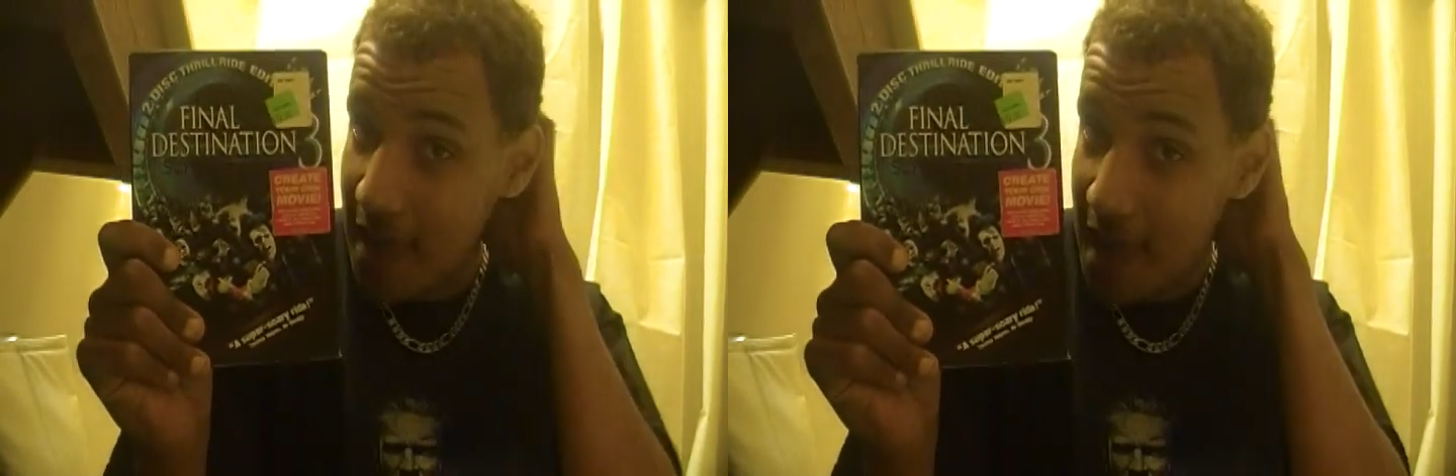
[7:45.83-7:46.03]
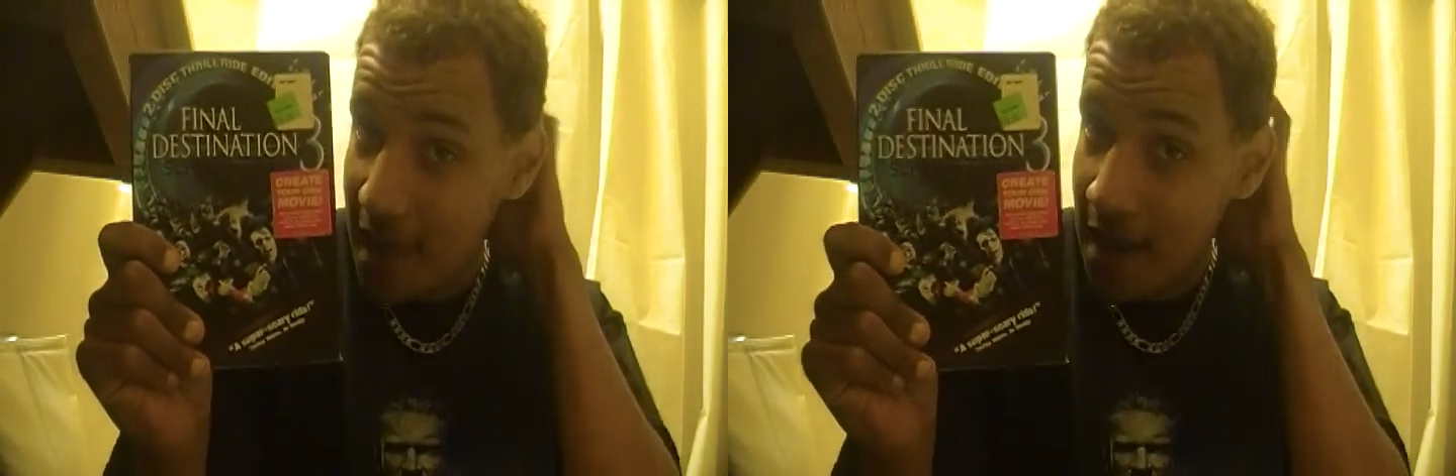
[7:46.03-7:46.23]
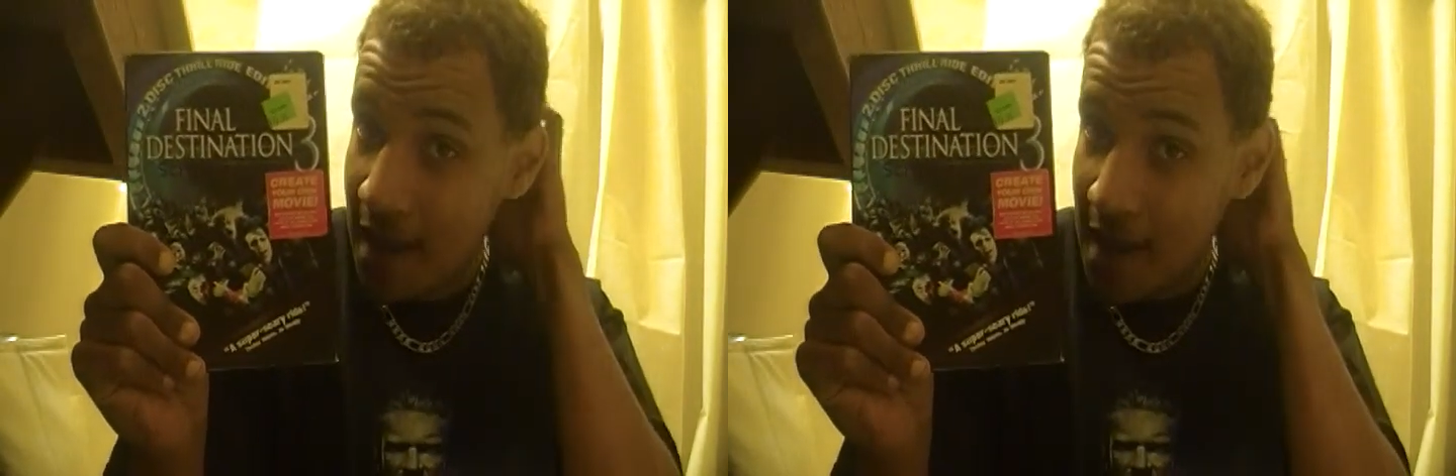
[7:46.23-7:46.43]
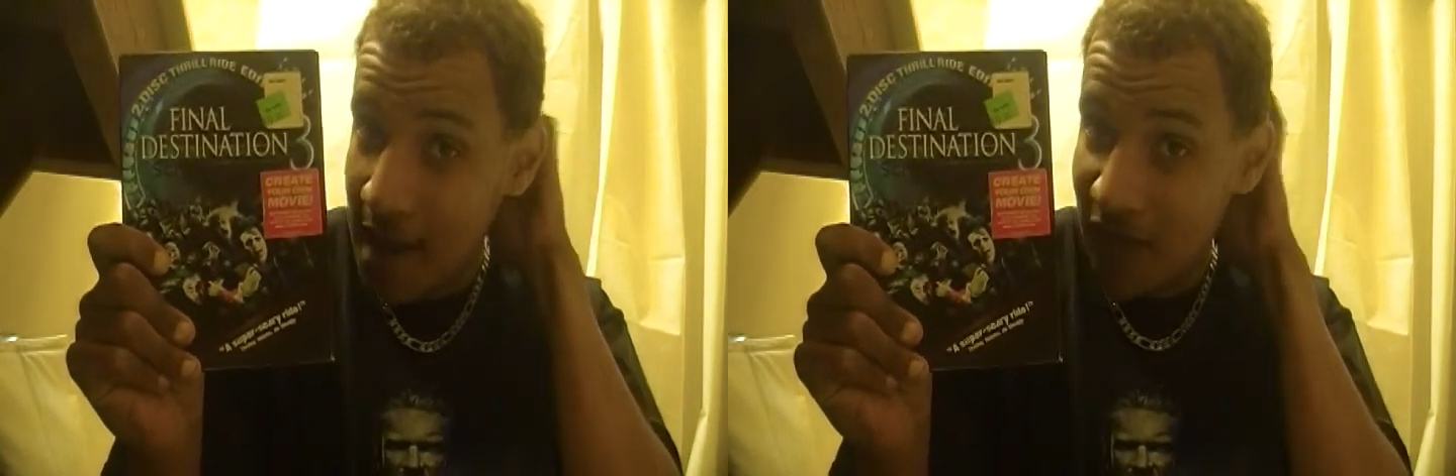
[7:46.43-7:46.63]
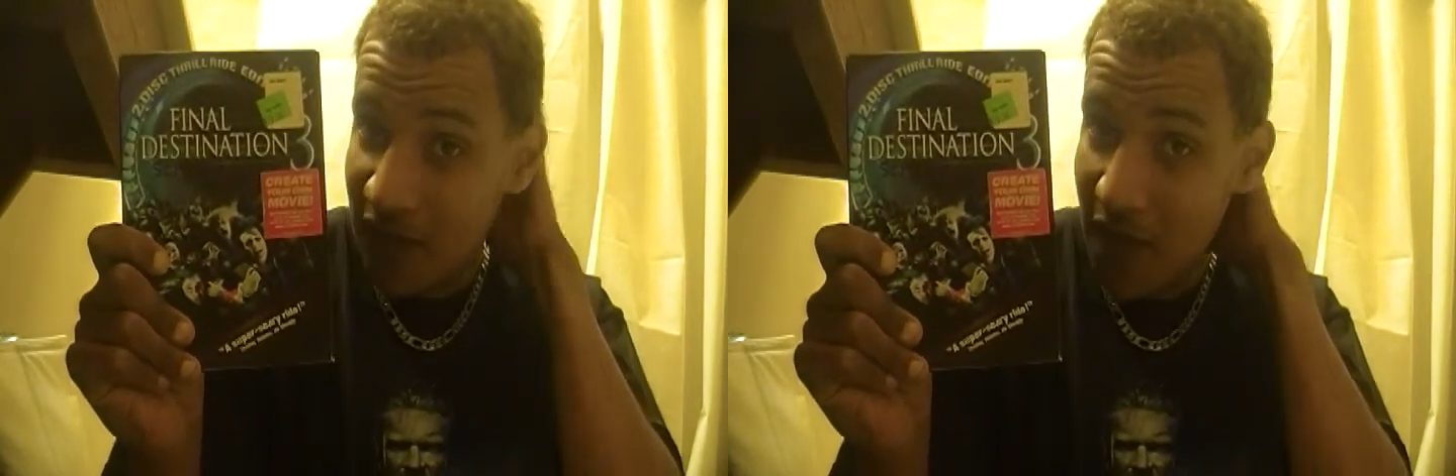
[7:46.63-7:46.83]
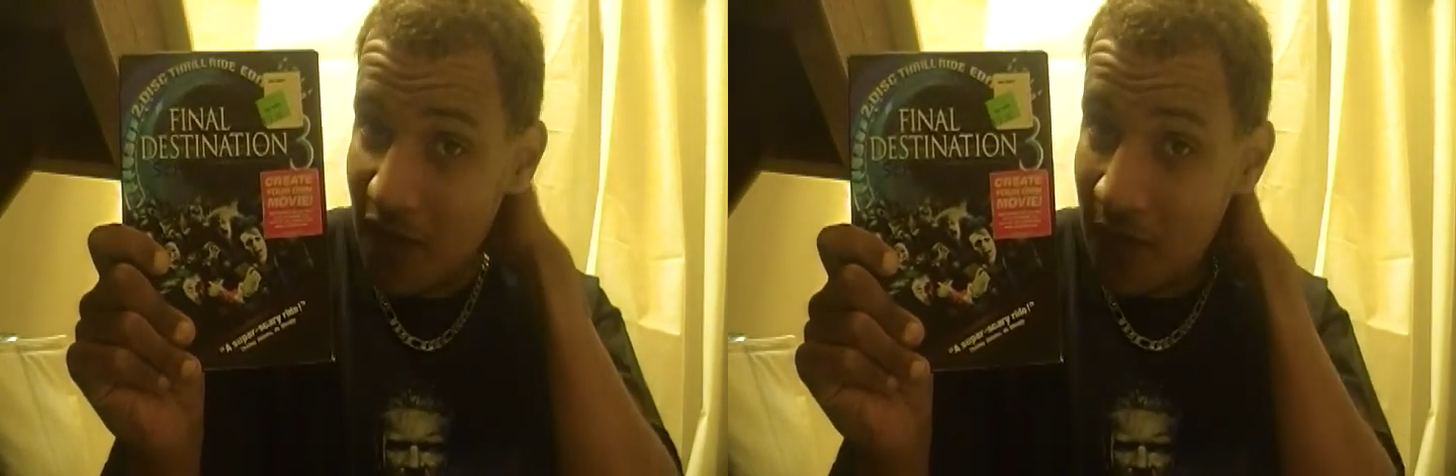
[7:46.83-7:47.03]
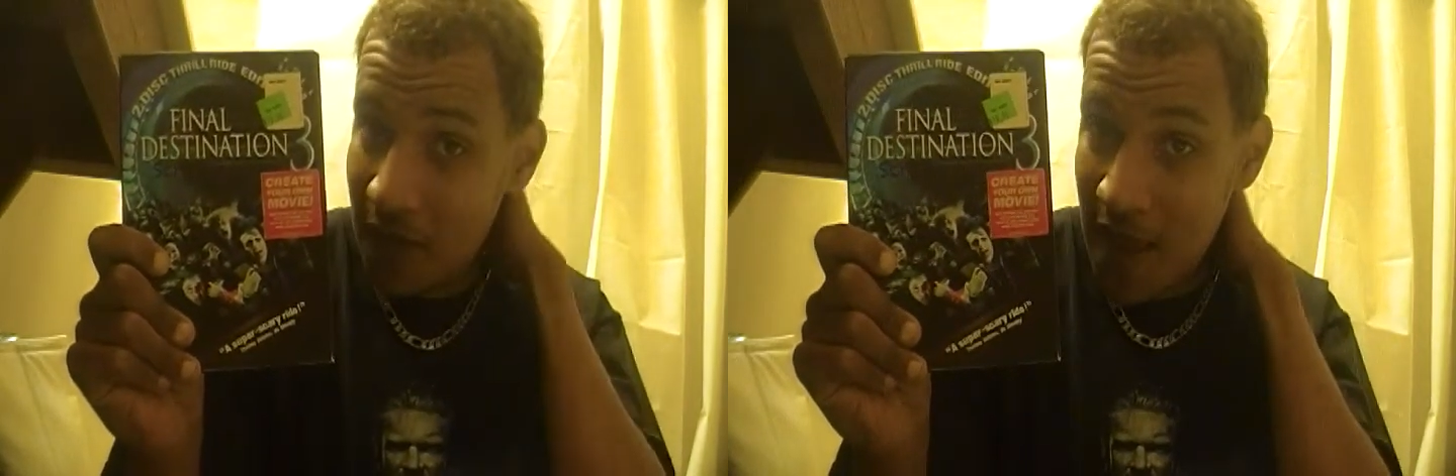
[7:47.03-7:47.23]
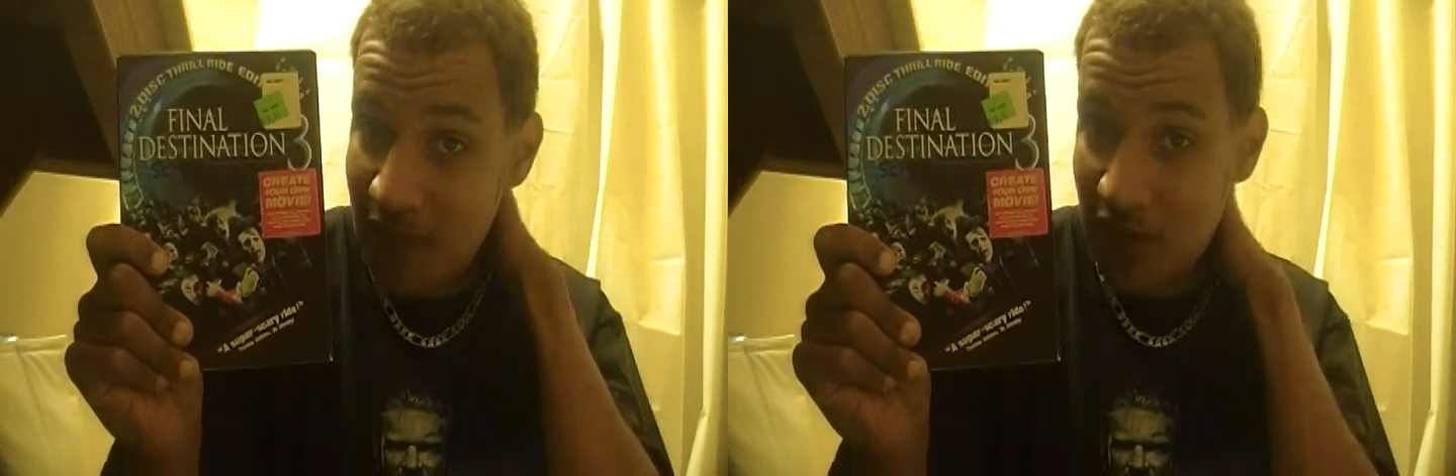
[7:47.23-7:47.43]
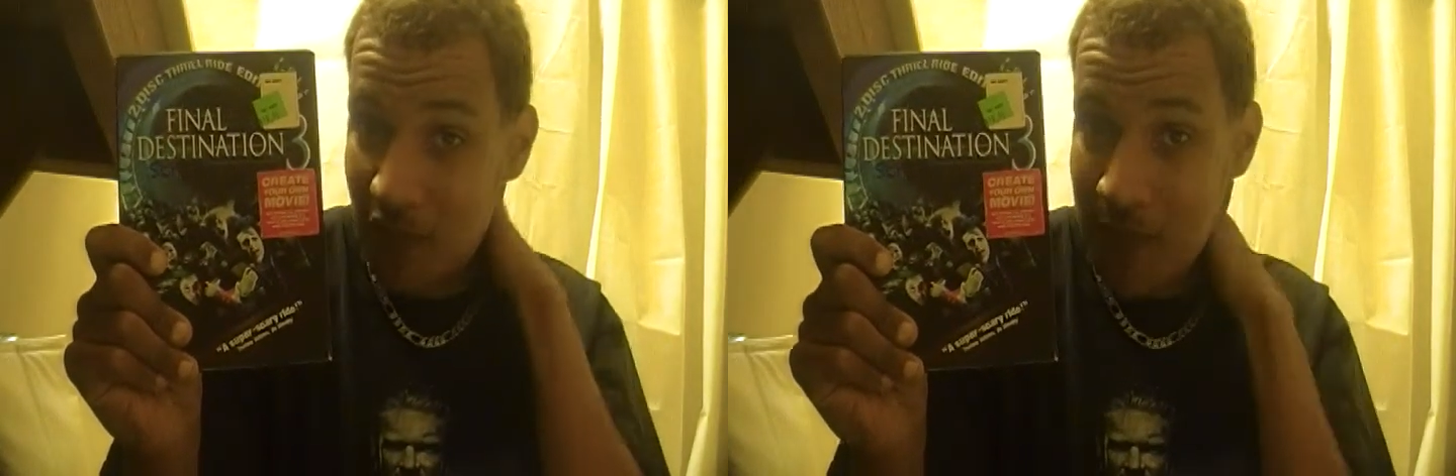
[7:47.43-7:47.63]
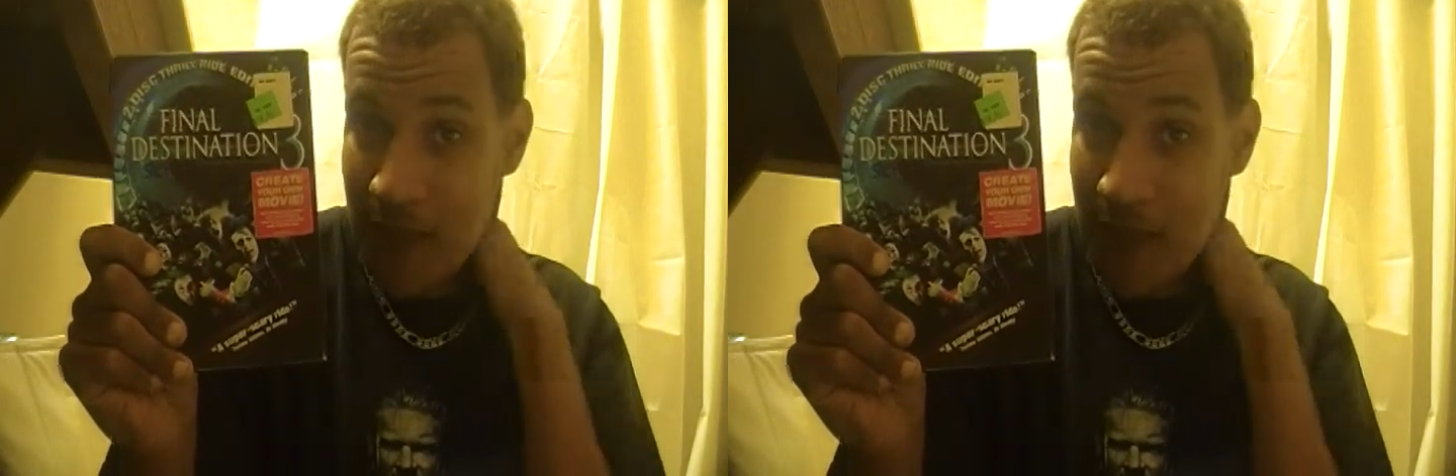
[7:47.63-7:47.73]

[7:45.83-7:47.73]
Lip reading: then it just